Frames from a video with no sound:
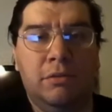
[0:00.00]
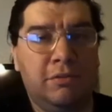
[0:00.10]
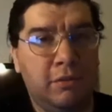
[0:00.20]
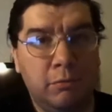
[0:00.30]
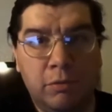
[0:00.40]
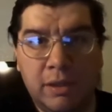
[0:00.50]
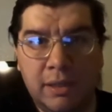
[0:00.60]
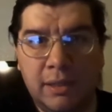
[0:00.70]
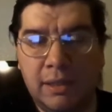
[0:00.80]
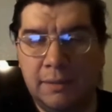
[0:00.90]
Kristen
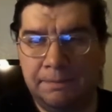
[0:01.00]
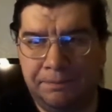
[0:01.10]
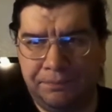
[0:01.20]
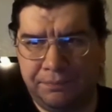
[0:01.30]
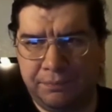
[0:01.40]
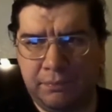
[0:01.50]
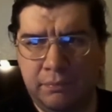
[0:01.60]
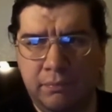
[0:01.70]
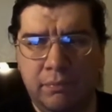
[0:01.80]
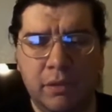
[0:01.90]
Wiig,
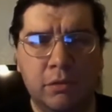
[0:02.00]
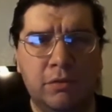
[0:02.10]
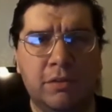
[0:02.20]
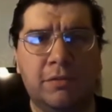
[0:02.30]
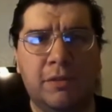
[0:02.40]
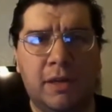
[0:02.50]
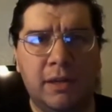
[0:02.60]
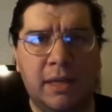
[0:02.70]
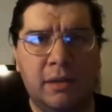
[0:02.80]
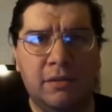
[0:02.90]
who just
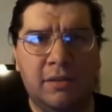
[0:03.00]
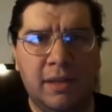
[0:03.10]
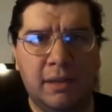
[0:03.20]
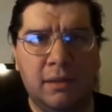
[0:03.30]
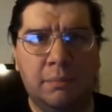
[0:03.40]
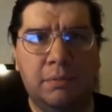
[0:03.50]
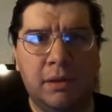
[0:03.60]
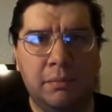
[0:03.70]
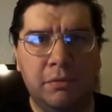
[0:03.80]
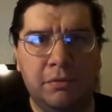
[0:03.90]
found out that a
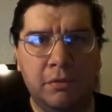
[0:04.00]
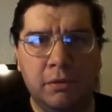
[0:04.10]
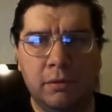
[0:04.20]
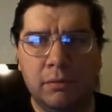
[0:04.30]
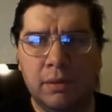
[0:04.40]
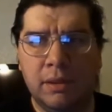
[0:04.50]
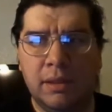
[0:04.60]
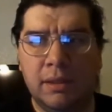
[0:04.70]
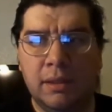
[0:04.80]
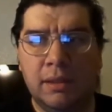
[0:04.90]
publisher,
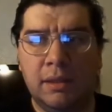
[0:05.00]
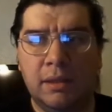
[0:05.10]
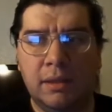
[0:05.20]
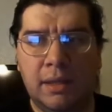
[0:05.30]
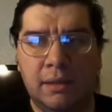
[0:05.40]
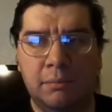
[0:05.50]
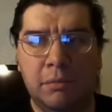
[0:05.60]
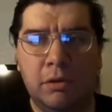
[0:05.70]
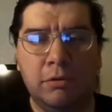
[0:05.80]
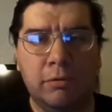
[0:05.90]

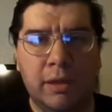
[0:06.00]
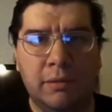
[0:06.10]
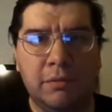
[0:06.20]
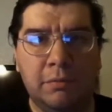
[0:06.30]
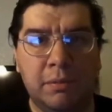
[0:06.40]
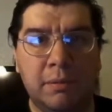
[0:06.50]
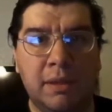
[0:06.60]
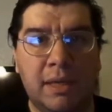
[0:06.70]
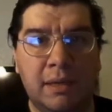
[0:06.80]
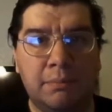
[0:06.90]
Ed Mulgrave, who's played
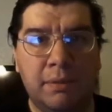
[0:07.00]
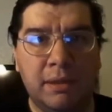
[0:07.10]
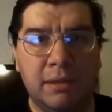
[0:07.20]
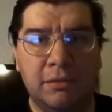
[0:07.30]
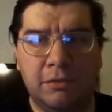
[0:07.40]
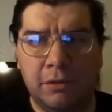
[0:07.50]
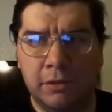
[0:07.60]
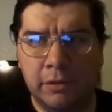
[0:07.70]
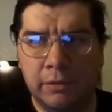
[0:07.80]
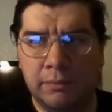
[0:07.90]
by Ed Begley
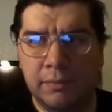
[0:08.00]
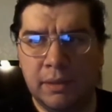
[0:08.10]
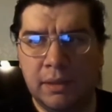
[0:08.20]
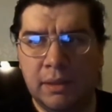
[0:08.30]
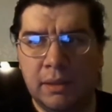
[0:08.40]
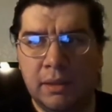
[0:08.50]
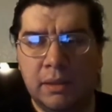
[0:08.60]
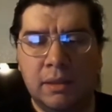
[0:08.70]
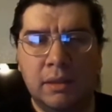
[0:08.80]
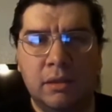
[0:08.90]
Jr.,
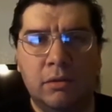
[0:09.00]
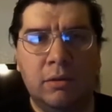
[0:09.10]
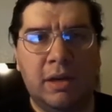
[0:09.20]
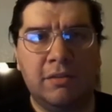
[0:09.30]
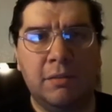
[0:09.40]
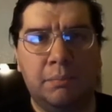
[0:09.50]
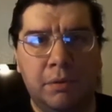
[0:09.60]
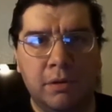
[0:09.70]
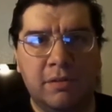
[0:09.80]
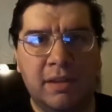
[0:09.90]
who has a
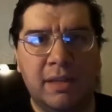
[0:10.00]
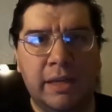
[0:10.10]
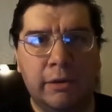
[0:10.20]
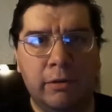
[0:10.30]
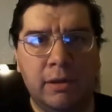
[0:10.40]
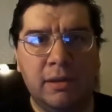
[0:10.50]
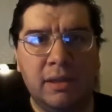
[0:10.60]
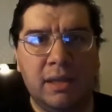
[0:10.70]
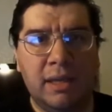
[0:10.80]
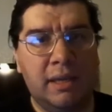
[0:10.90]
book that
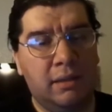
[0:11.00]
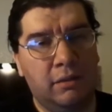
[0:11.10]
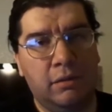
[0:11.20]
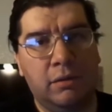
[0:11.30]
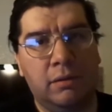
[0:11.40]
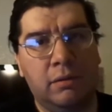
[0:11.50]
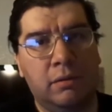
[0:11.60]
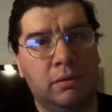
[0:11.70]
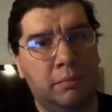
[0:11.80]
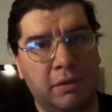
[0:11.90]
Erin and
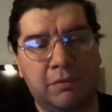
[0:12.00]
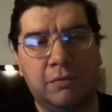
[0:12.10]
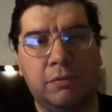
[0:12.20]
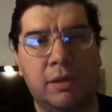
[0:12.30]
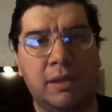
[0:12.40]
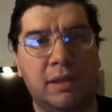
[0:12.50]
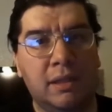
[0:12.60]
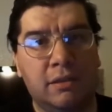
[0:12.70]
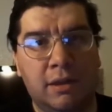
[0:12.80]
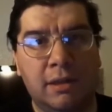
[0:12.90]
her best
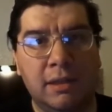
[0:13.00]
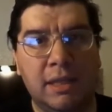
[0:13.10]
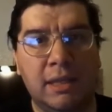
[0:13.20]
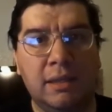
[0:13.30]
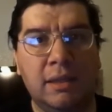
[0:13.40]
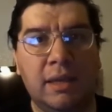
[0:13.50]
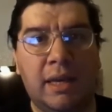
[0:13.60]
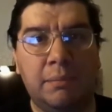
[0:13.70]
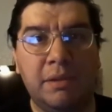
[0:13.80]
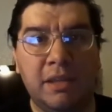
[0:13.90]
friend and colleague
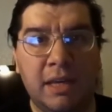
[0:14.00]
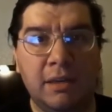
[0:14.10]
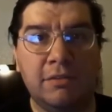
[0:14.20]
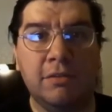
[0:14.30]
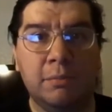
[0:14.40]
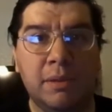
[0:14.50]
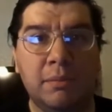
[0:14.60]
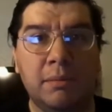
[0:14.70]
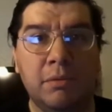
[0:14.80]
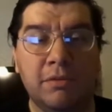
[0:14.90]
Abby Yates, who's
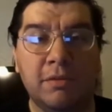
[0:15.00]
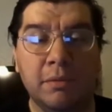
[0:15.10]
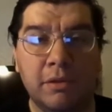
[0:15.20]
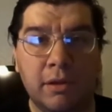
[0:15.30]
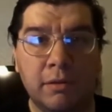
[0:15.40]
played by Melissa